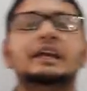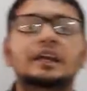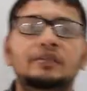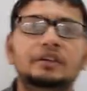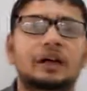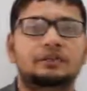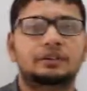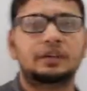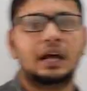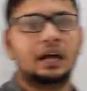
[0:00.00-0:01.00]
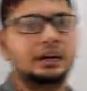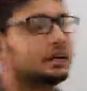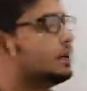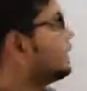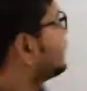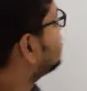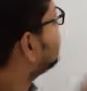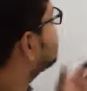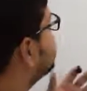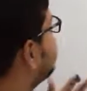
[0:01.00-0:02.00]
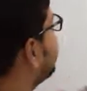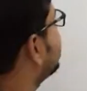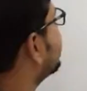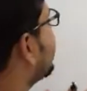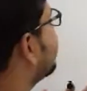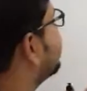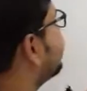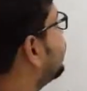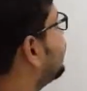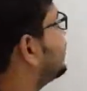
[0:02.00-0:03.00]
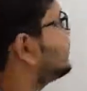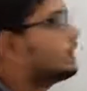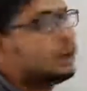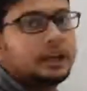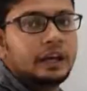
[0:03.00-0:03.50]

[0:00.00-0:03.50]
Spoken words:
Even after that, the share of women